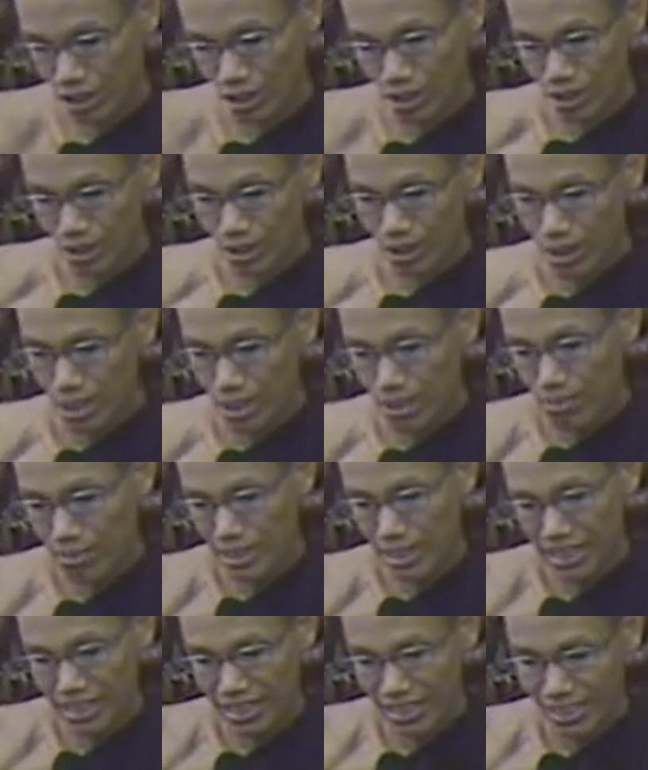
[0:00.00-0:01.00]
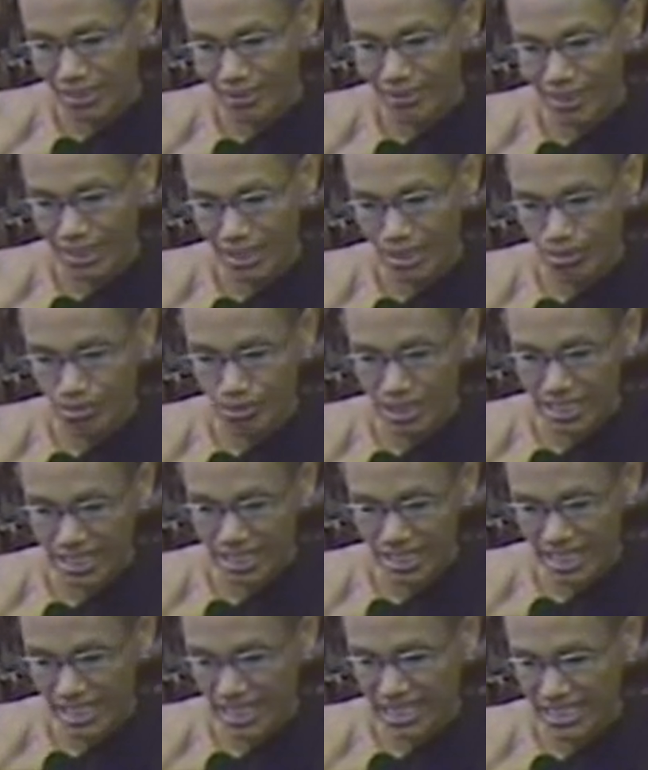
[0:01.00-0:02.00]
so it is a very
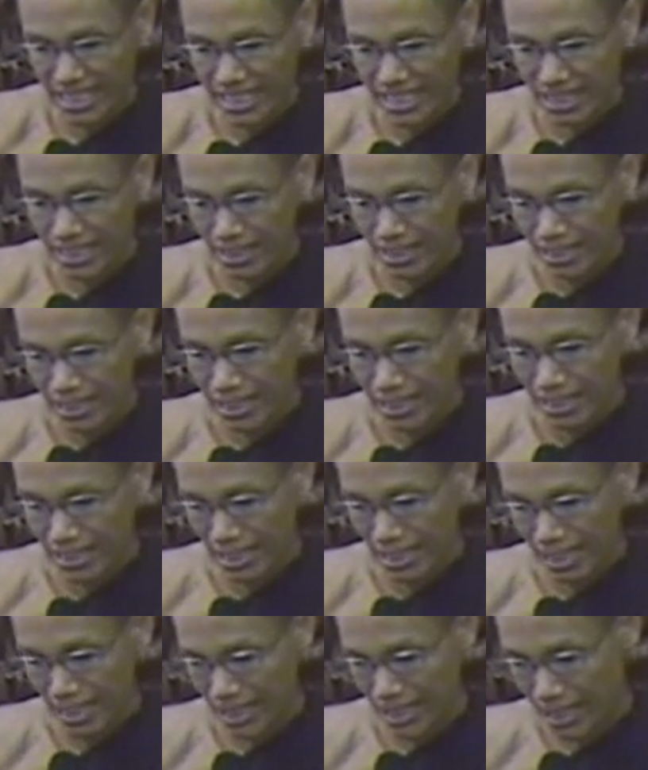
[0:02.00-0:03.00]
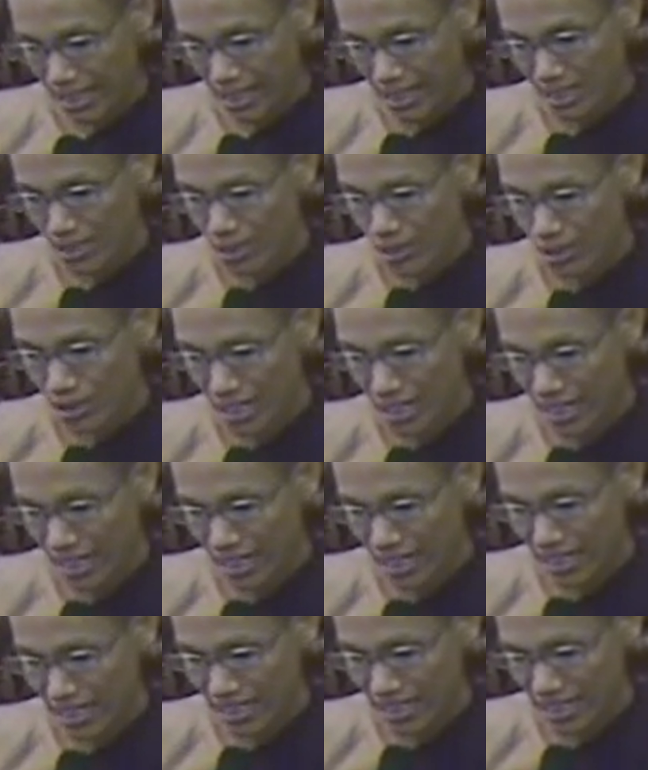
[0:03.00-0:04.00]
mentally. Uh,
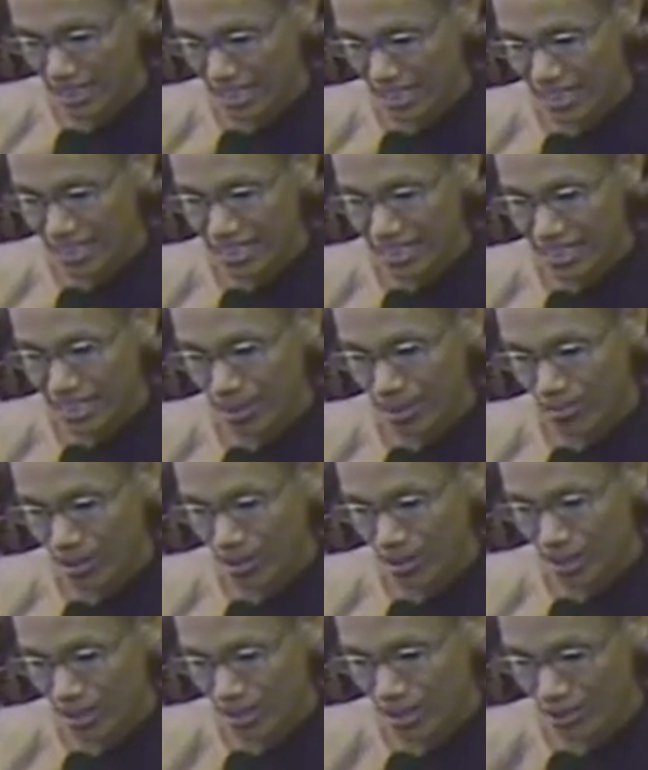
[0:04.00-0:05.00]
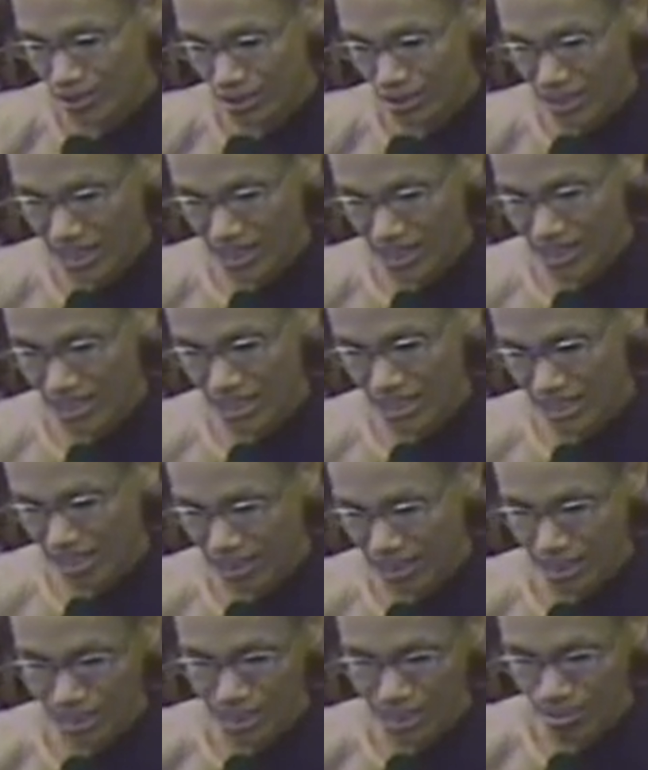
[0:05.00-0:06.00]
sukha is uh, here bodily consciousness
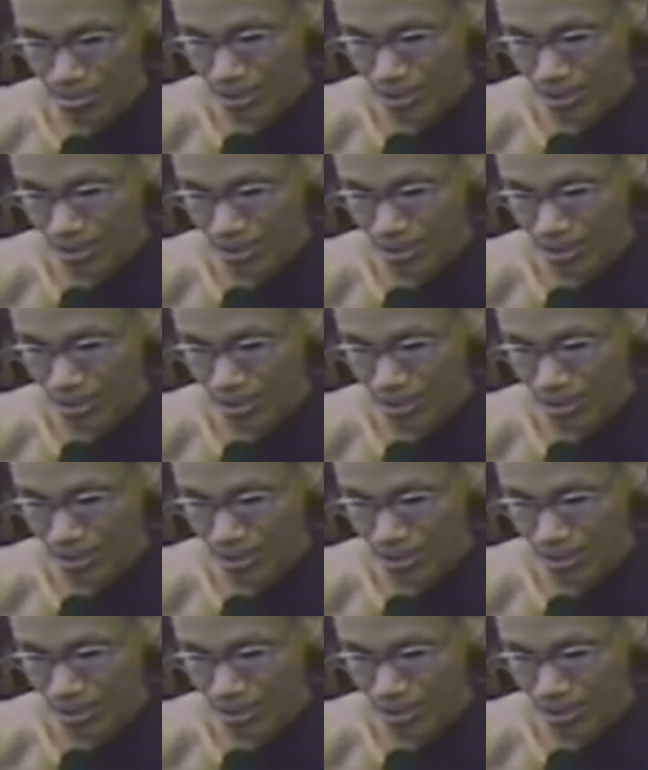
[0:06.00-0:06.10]
is